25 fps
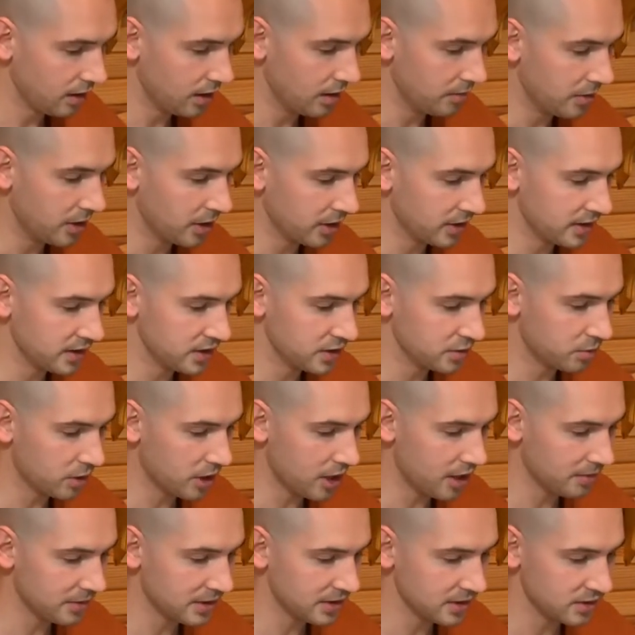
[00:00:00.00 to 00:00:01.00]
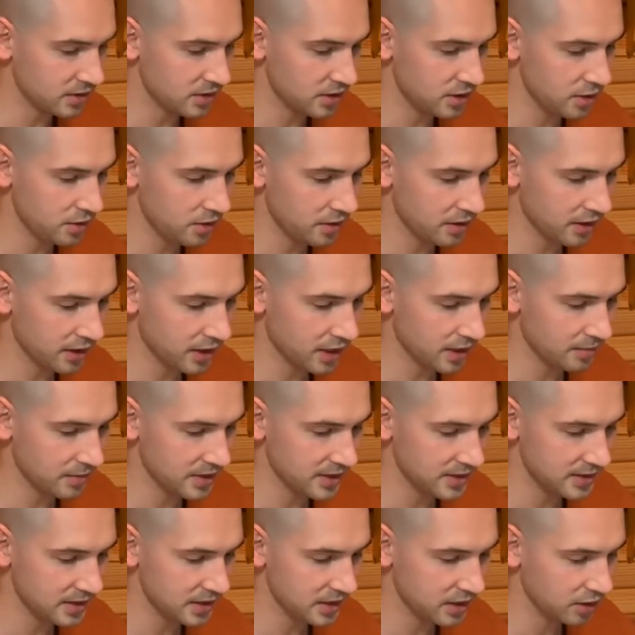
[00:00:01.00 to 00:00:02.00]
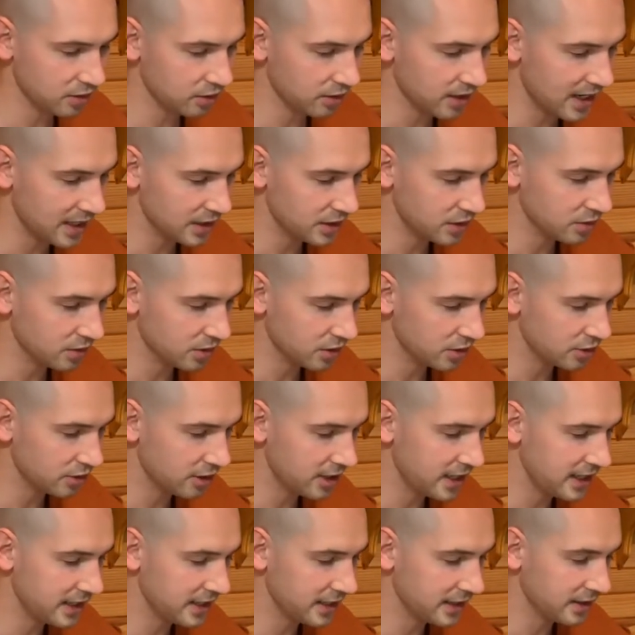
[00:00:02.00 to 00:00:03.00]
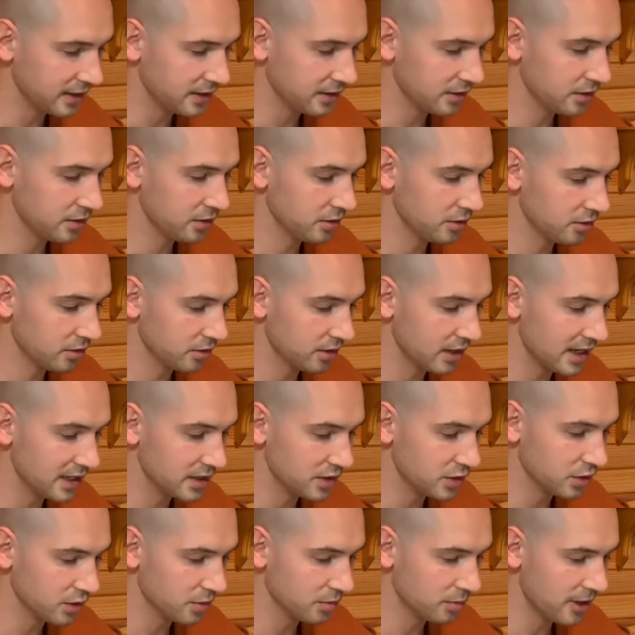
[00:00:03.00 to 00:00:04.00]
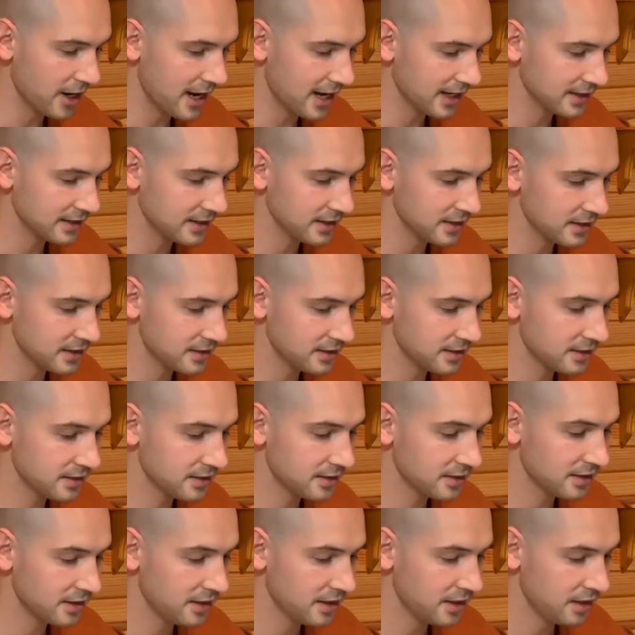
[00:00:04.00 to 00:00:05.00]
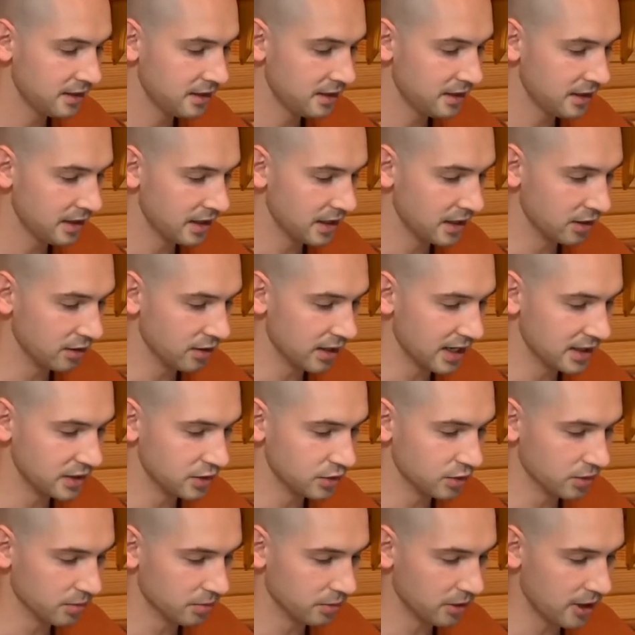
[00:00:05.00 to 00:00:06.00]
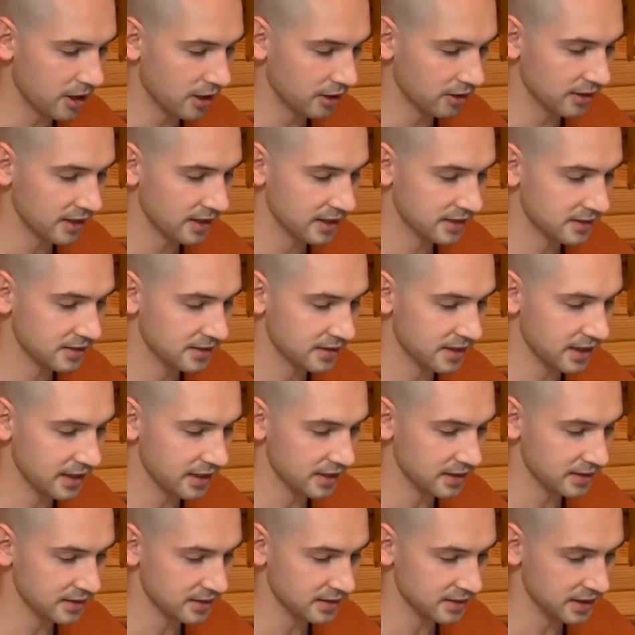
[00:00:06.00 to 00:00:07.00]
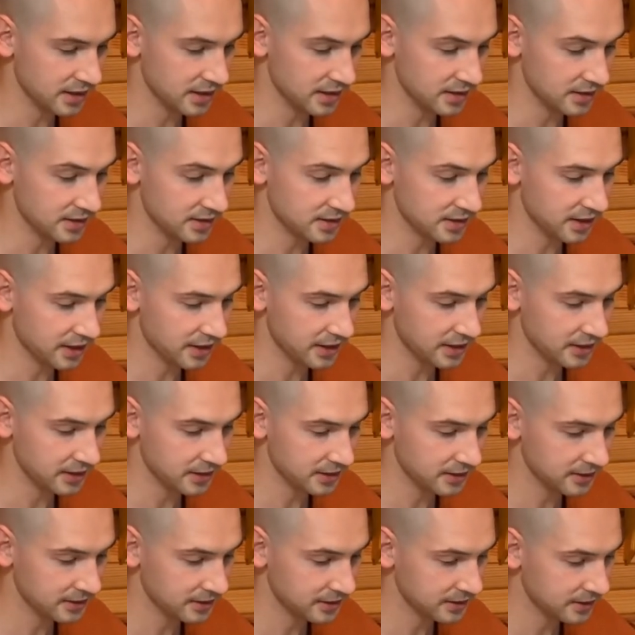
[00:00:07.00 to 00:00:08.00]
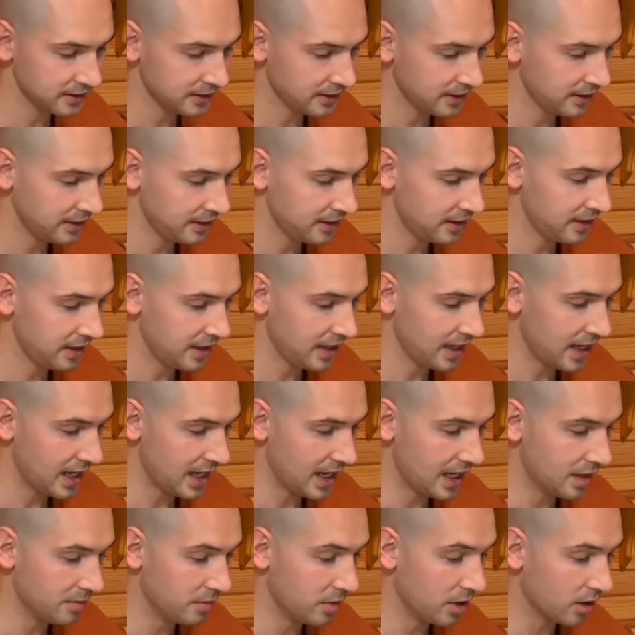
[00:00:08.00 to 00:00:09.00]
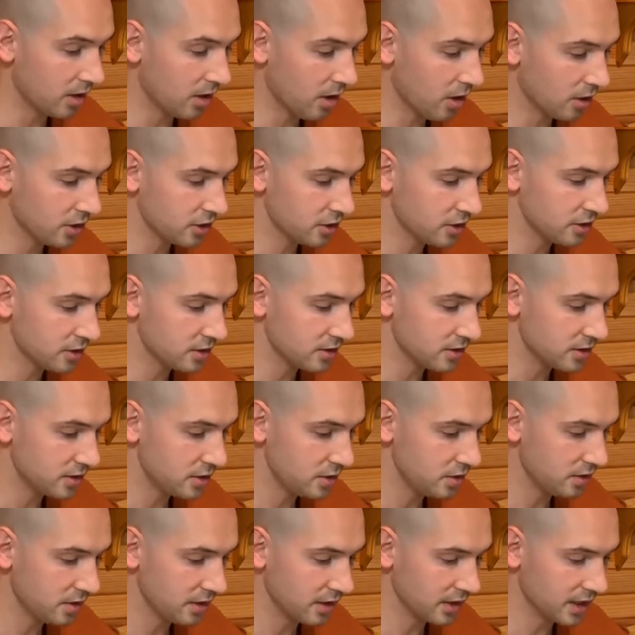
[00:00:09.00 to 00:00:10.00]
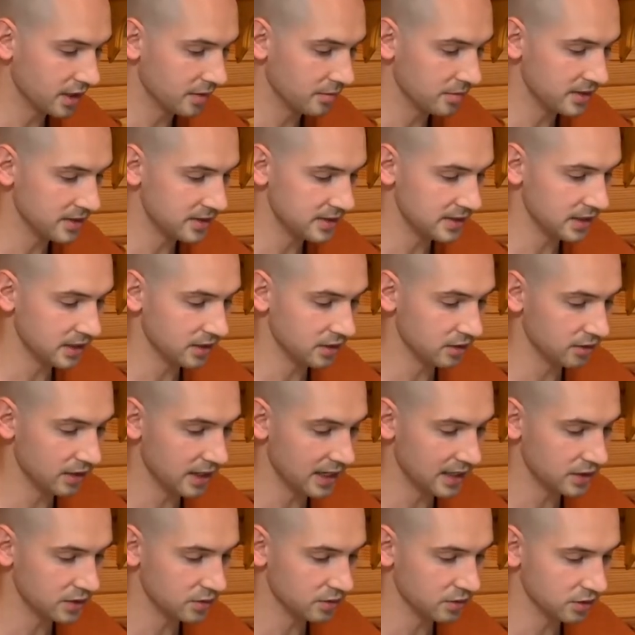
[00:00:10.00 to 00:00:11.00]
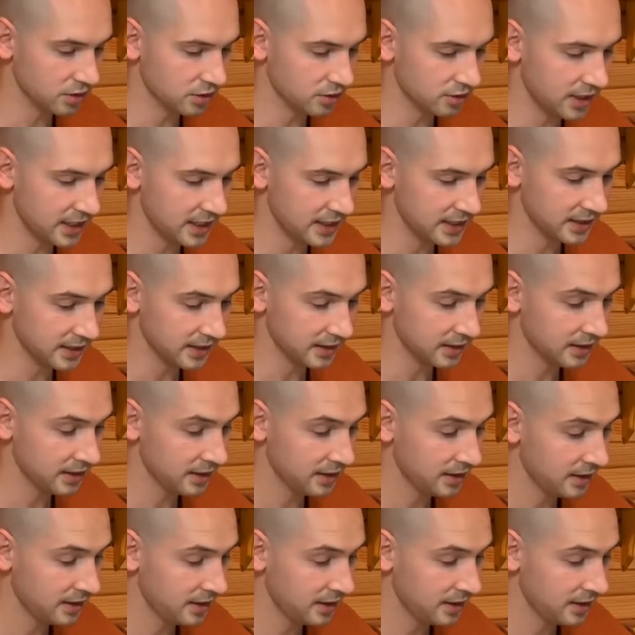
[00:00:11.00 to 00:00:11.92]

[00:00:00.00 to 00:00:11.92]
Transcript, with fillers: Among these Brahmins, too, there can be seen gradual training, gradual practice, and gradual progress, that is, in study. And among archers, too, there can be seen gradual training,